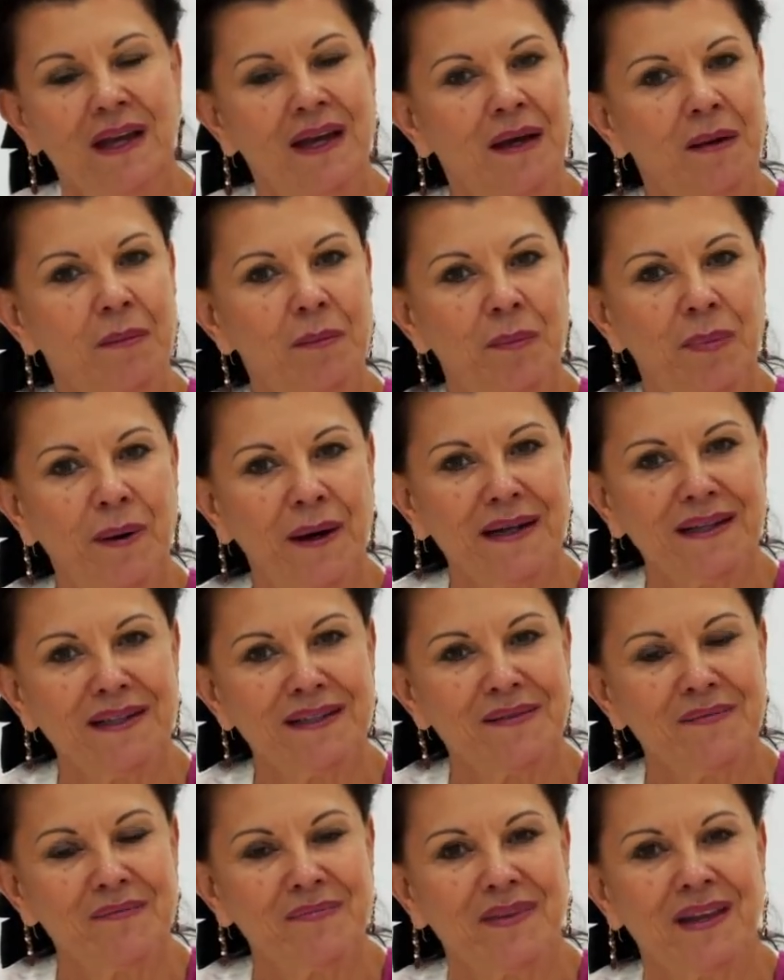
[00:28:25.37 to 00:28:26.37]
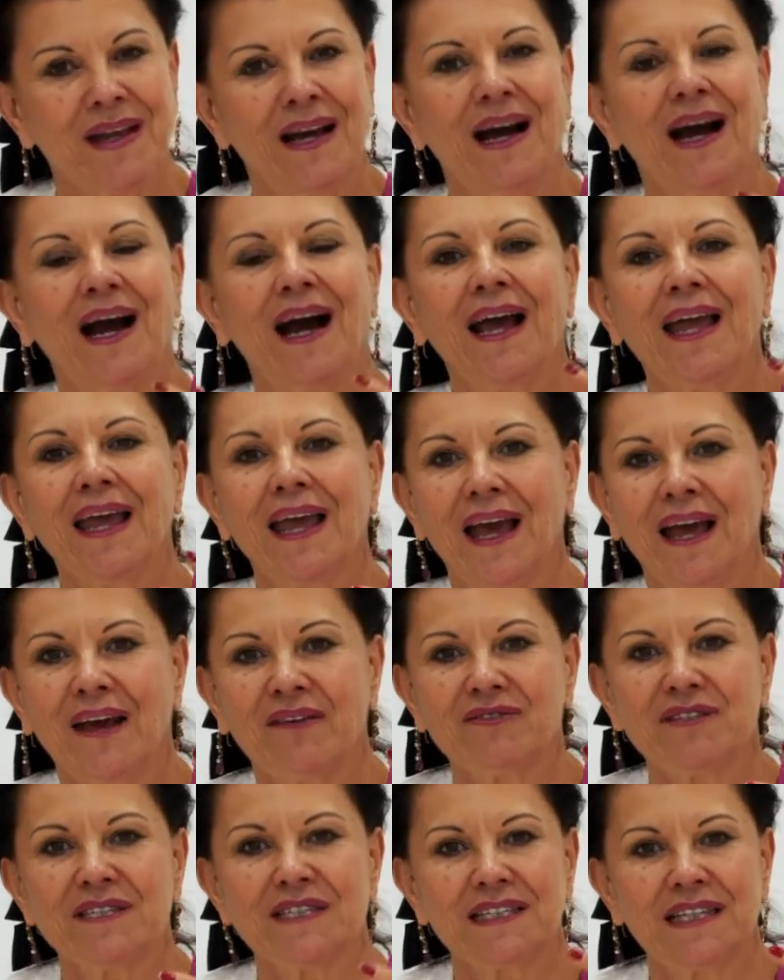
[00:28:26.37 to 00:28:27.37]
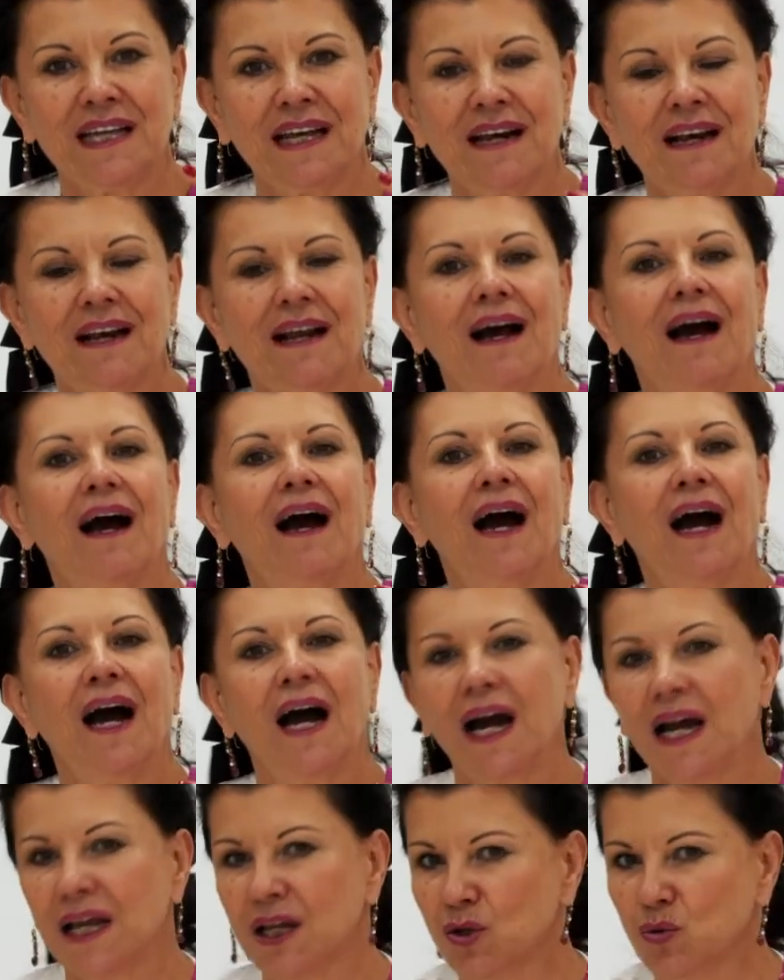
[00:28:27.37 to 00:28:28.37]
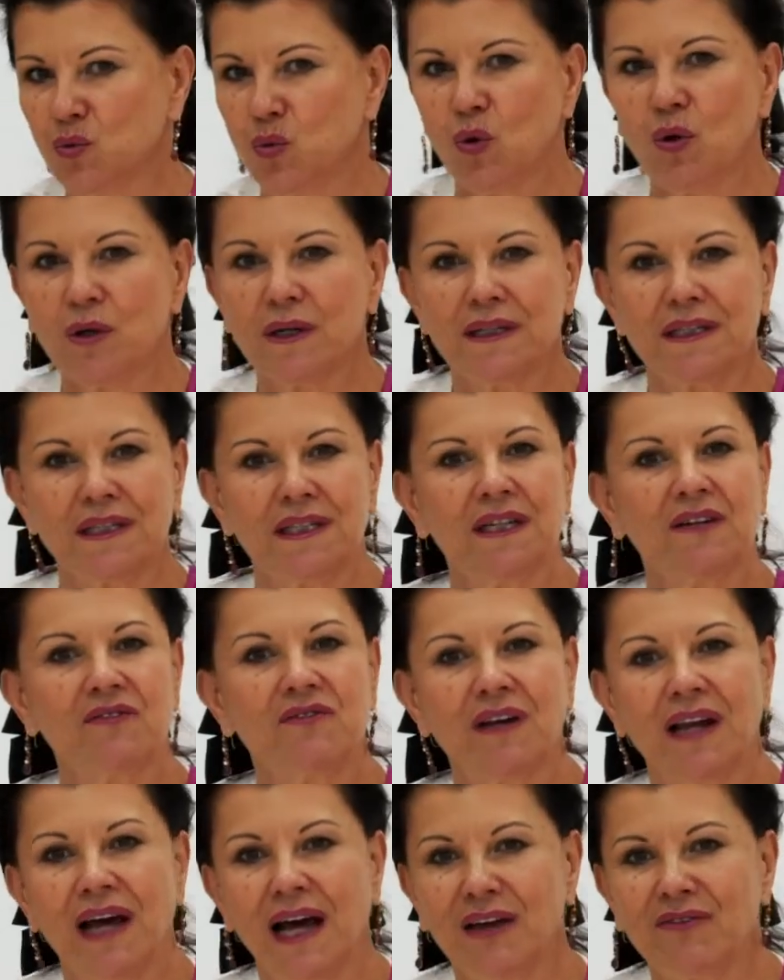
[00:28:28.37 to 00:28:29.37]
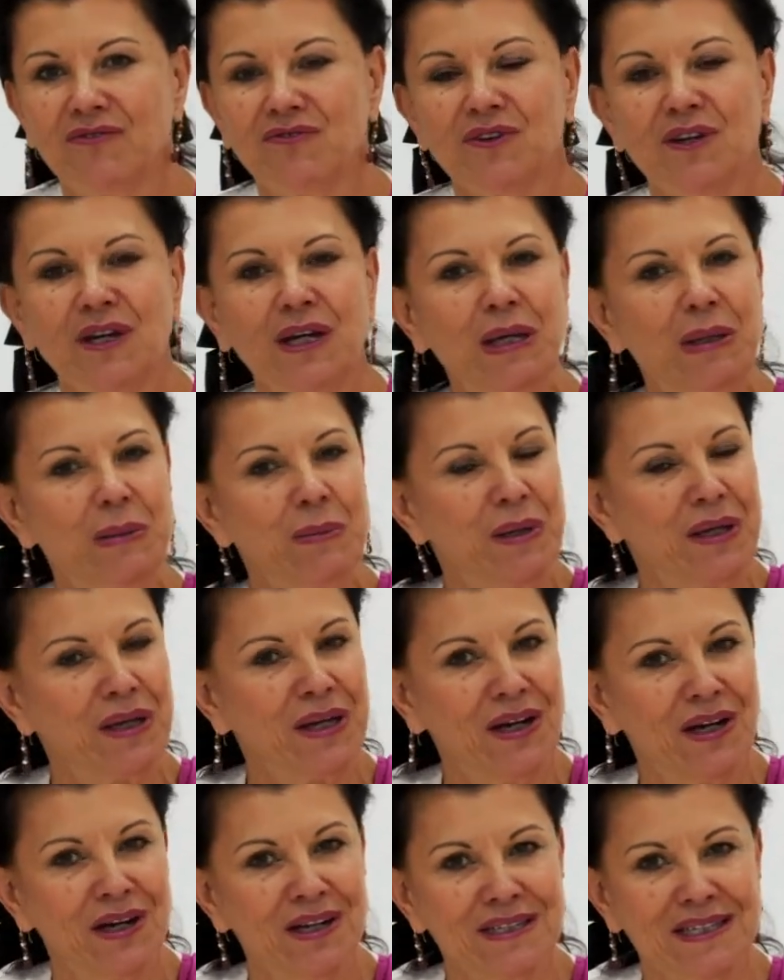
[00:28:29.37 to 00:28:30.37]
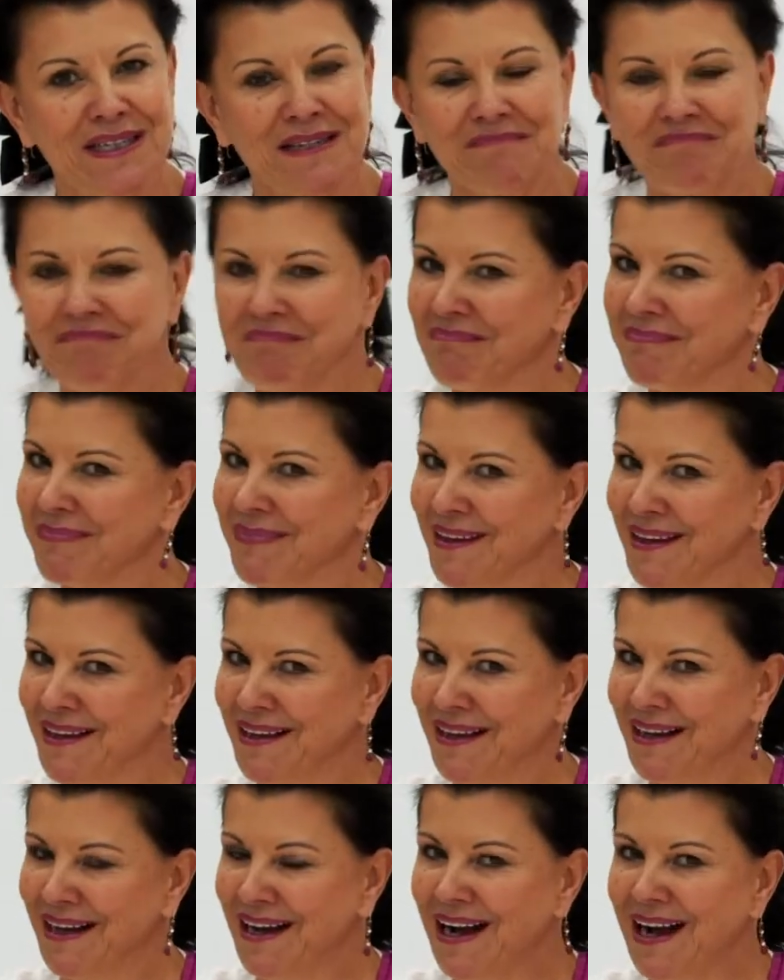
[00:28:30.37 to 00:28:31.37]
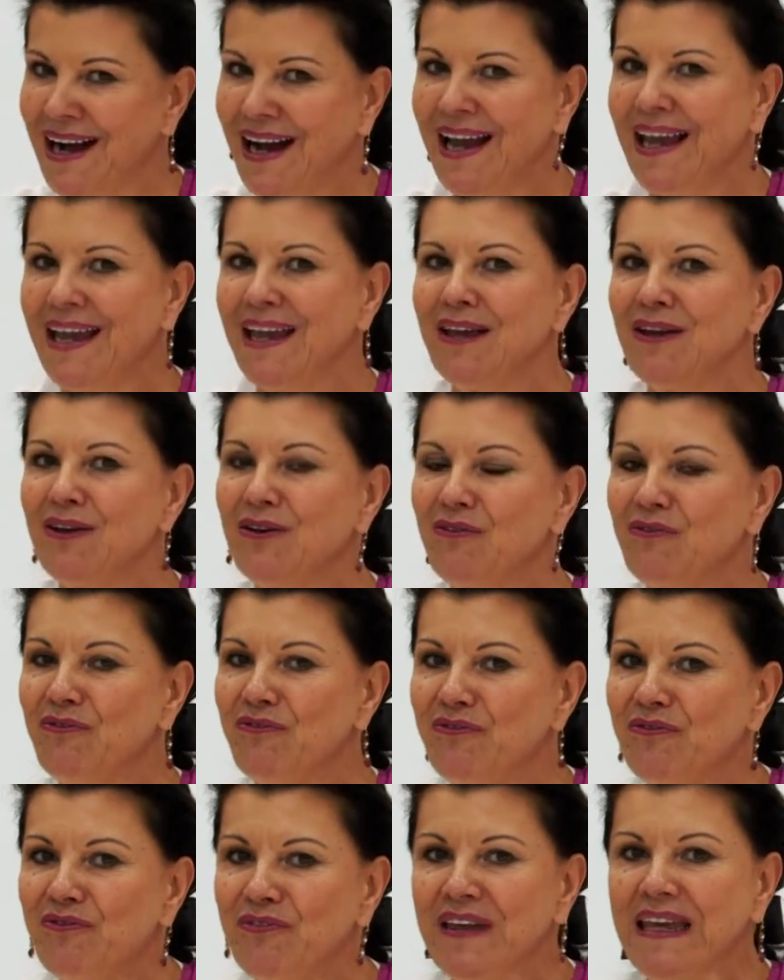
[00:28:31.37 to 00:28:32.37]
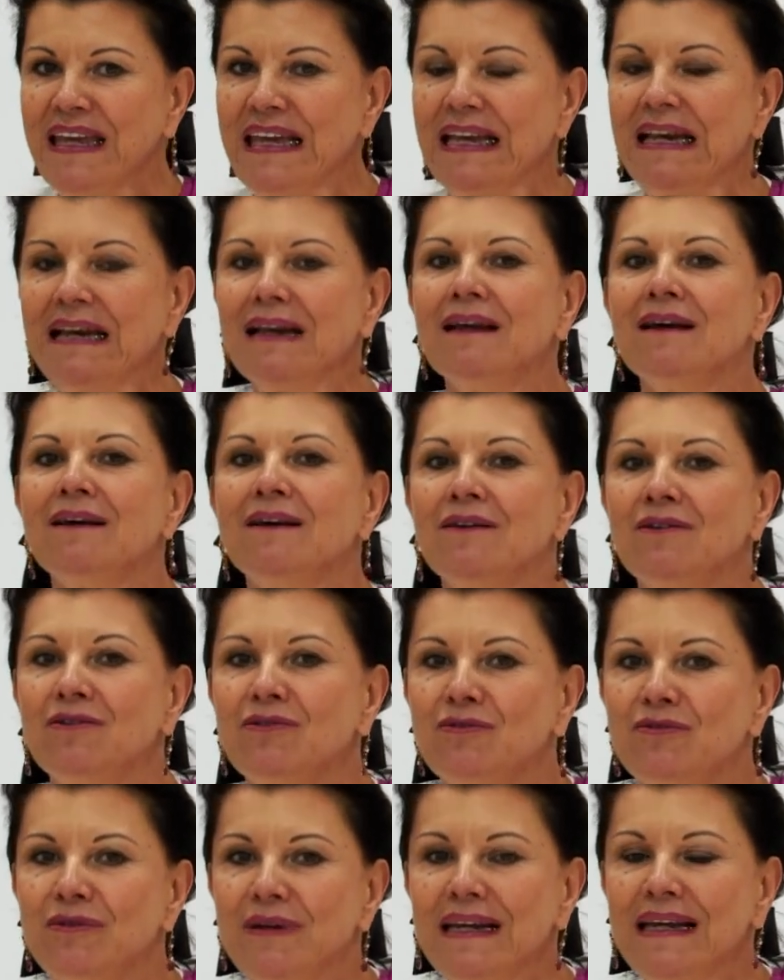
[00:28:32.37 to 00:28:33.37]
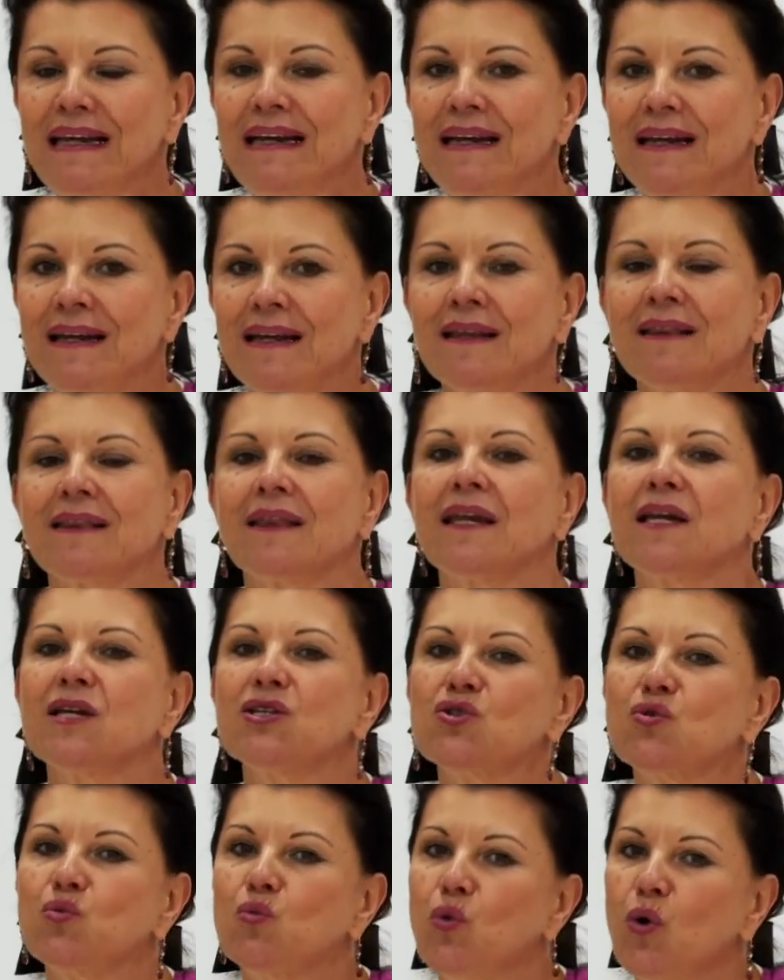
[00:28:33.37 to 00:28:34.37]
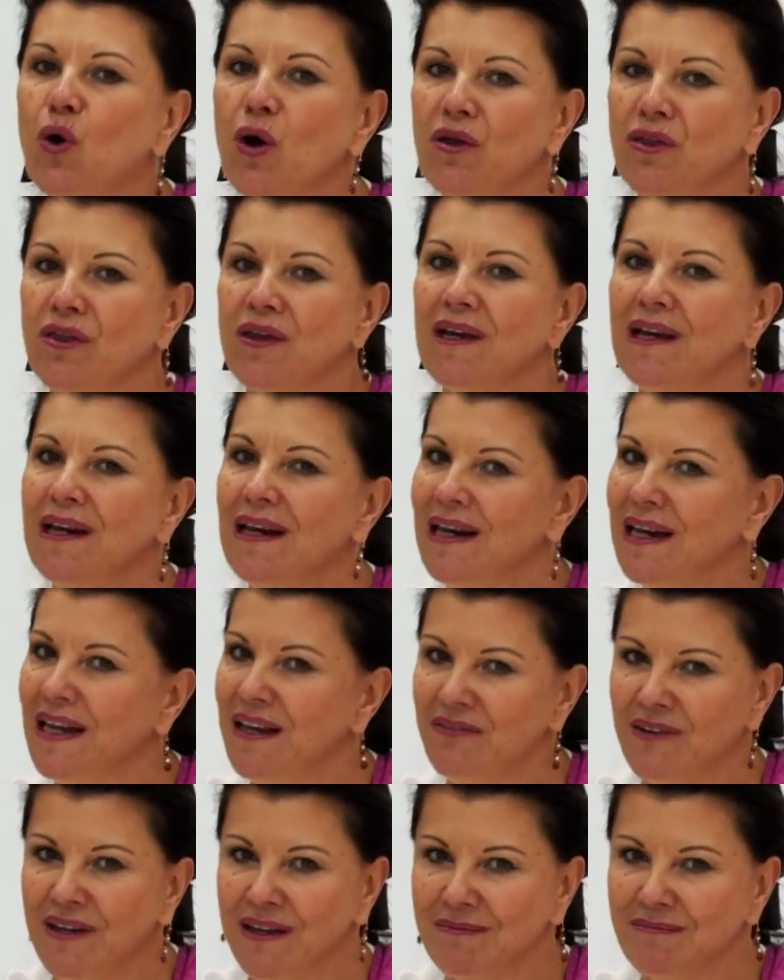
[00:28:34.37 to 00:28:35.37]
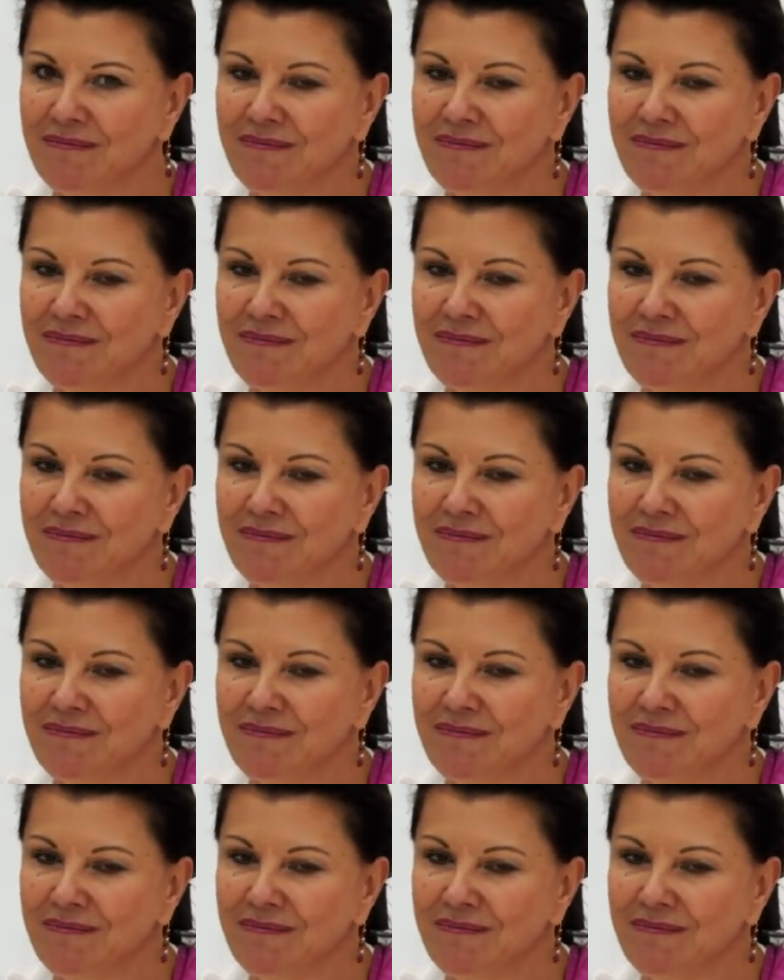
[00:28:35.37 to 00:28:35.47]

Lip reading: but I have still a high quality of life because I feel really that it's worth living."